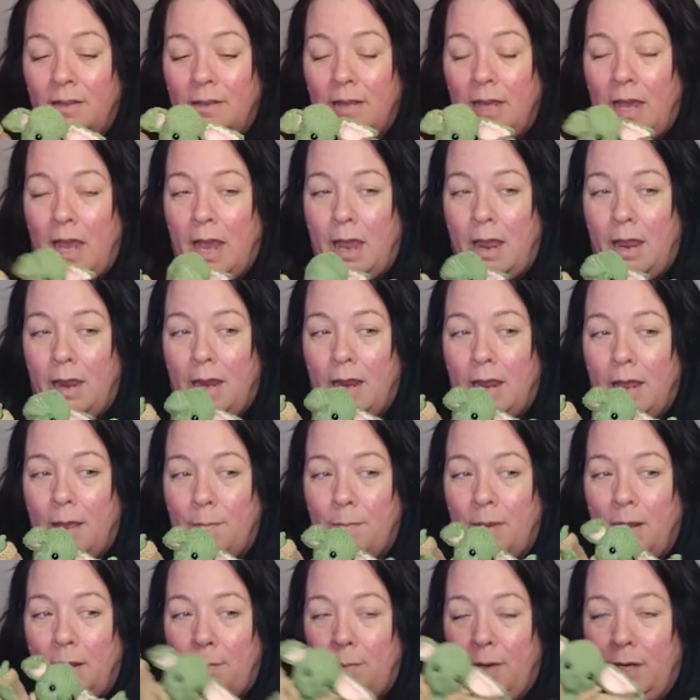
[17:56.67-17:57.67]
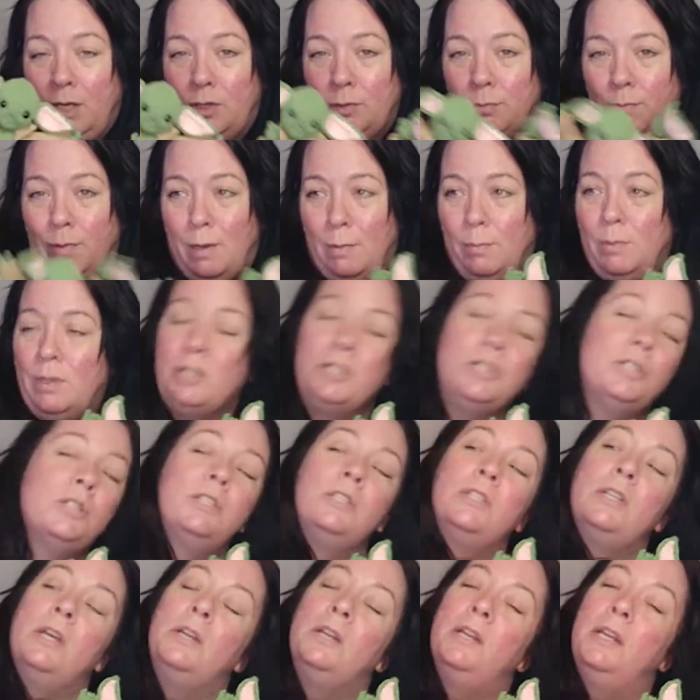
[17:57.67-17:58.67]
I am aiming to publish
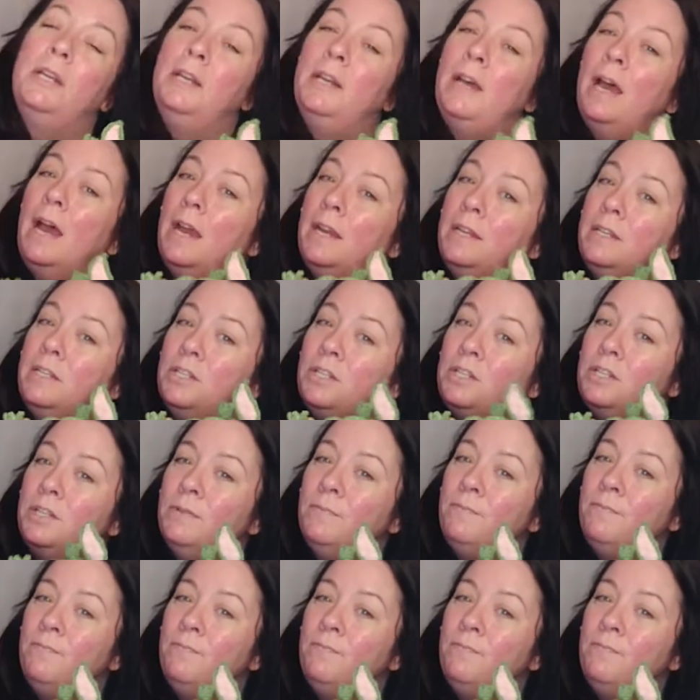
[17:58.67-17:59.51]
Sunday night.